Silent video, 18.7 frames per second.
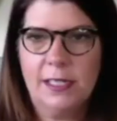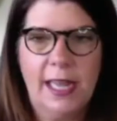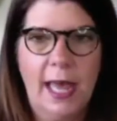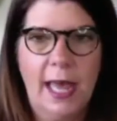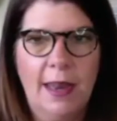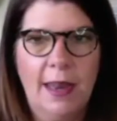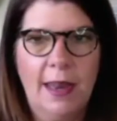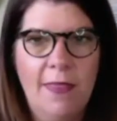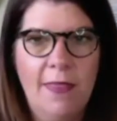
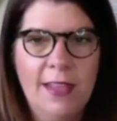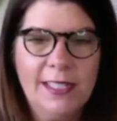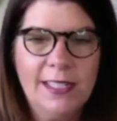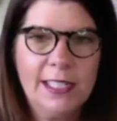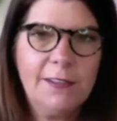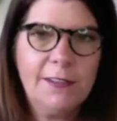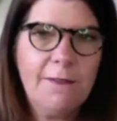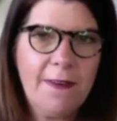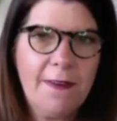And this
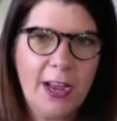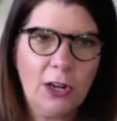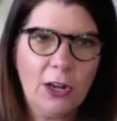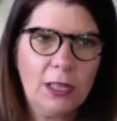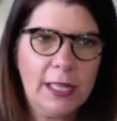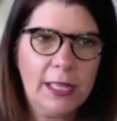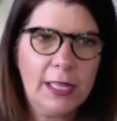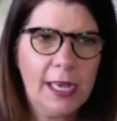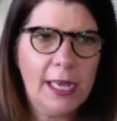is
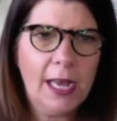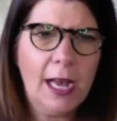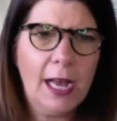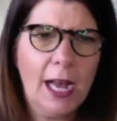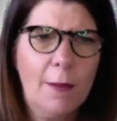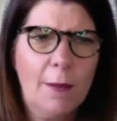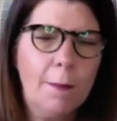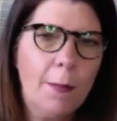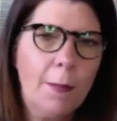fairly
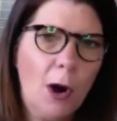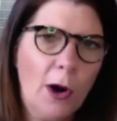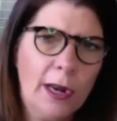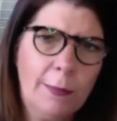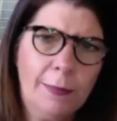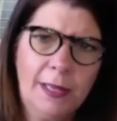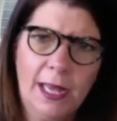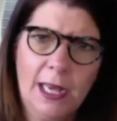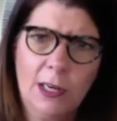party
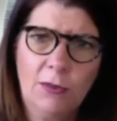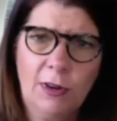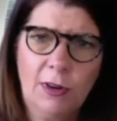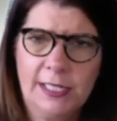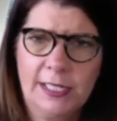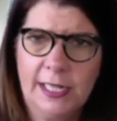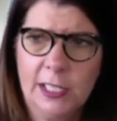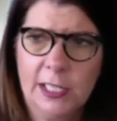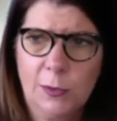plan,
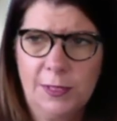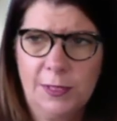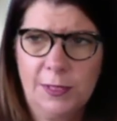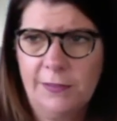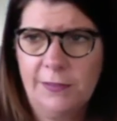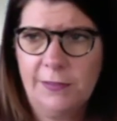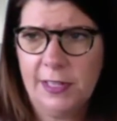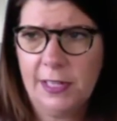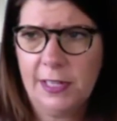direct sales
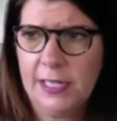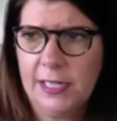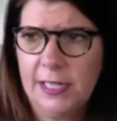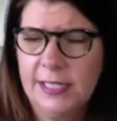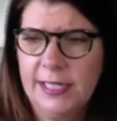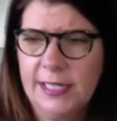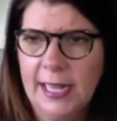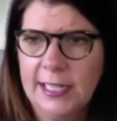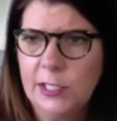specific,
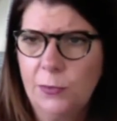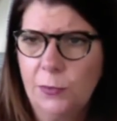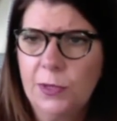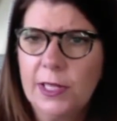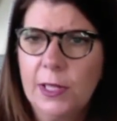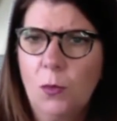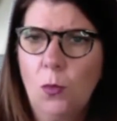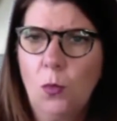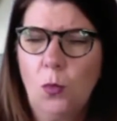because that's
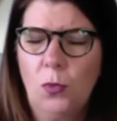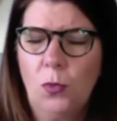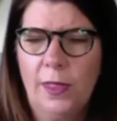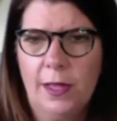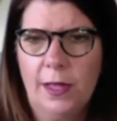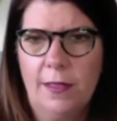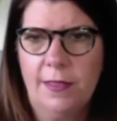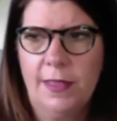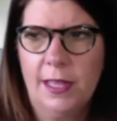really
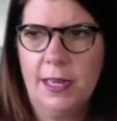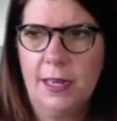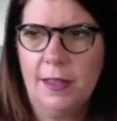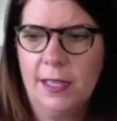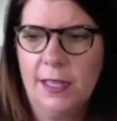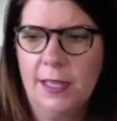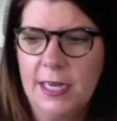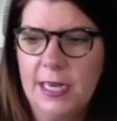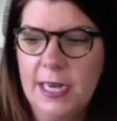
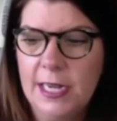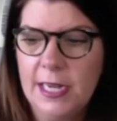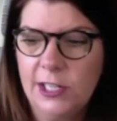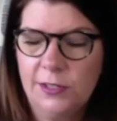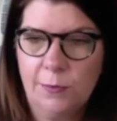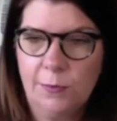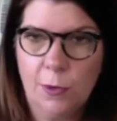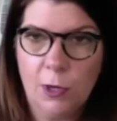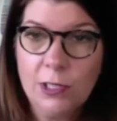the
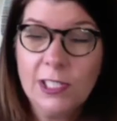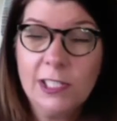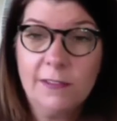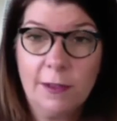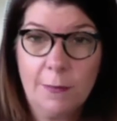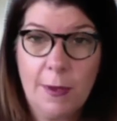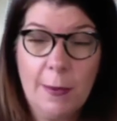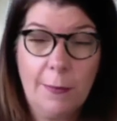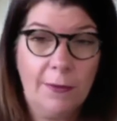niche. Most of
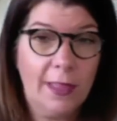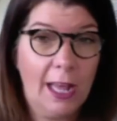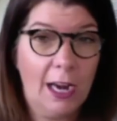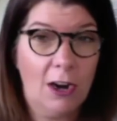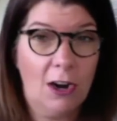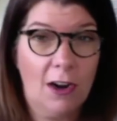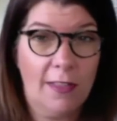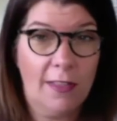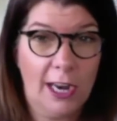the people that
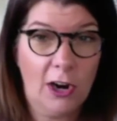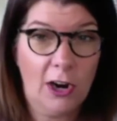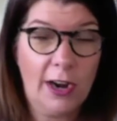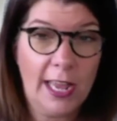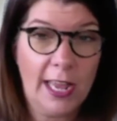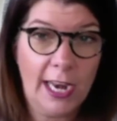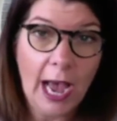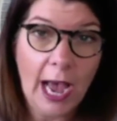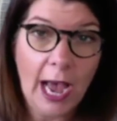are
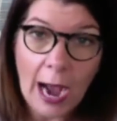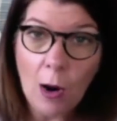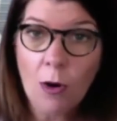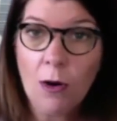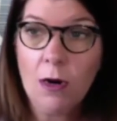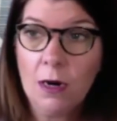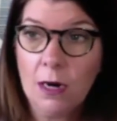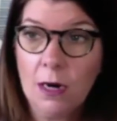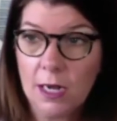in
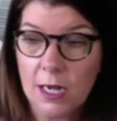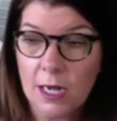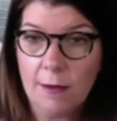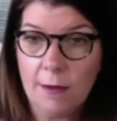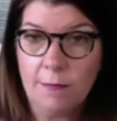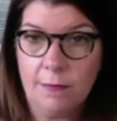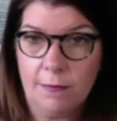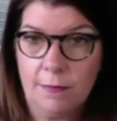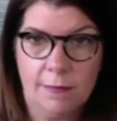our
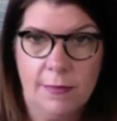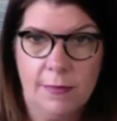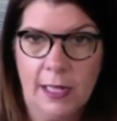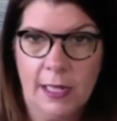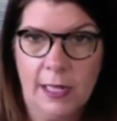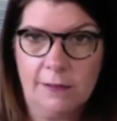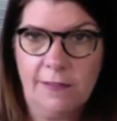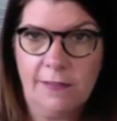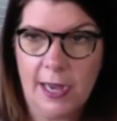
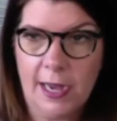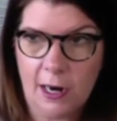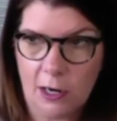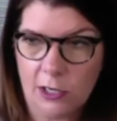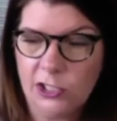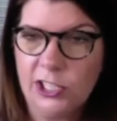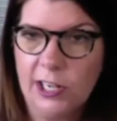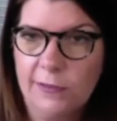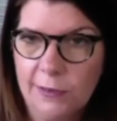Elify,
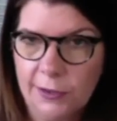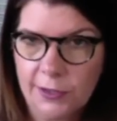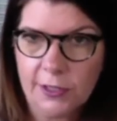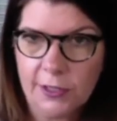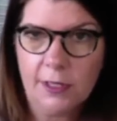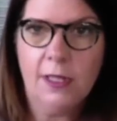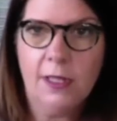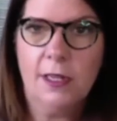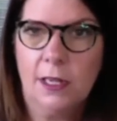our
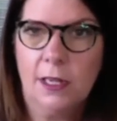Shuffle